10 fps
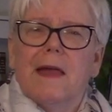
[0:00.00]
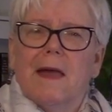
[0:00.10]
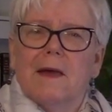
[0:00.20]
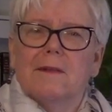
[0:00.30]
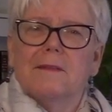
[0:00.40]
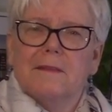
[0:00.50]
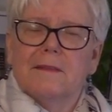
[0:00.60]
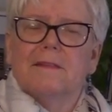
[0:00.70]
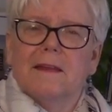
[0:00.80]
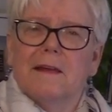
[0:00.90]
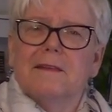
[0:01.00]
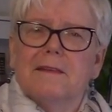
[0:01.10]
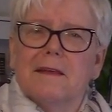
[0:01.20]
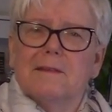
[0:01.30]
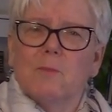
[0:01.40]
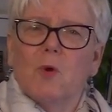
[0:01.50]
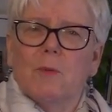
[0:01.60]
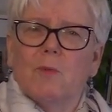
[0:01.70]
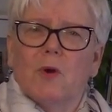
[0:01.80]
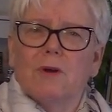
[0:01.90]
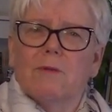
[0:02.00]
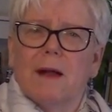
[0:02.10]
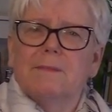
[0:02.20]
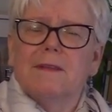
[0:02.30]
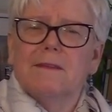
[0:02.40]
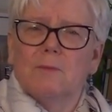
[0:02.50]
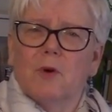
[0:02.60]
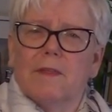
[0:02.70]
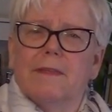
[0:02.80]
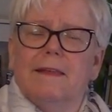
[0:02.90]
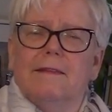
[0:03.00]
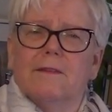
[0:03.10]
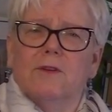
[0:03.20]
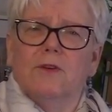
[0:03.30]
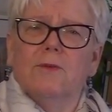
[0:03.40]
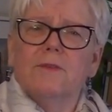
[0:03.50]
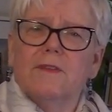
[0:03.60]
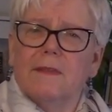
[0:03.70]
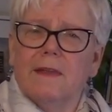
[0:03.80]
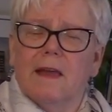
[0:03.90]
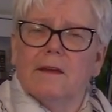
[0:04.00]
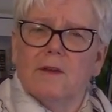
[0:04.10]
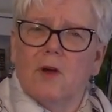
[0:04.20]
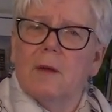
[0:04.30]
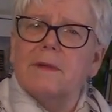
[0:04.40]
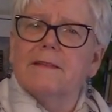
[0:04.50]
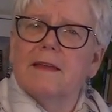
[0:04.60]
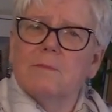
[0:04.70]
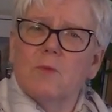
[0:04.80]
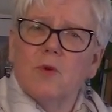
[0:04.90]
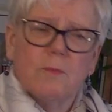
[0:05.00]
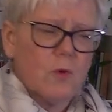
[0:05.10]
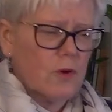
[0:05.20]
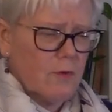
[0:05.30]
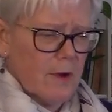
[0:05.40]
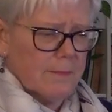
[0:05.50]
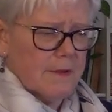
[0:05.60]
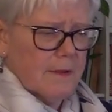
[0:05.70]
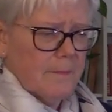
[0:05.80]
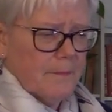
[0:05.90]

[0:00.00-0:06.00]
and the science gets more and more corrupted the more that these are used, and the economics get more and more corrupted.